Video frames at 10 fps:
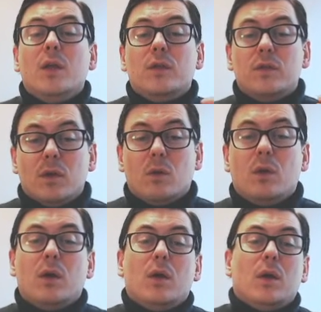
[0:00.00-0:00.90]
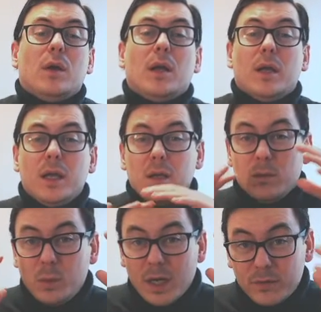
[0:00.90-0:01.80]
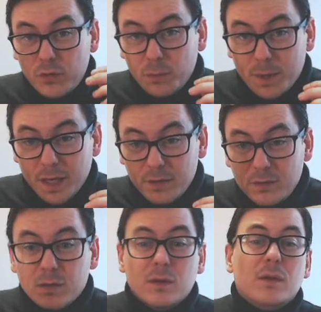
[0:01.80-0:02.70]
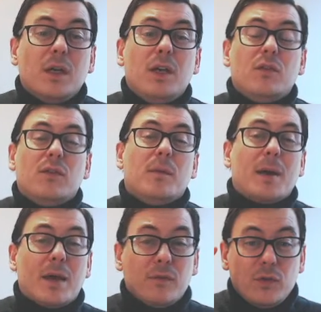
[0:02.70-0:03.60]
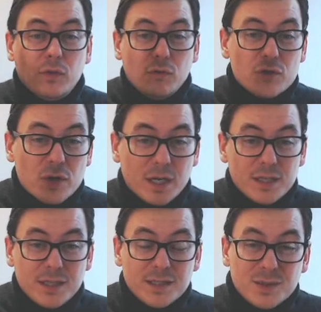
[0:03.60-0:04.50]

So we have two players, each of them have two strategies.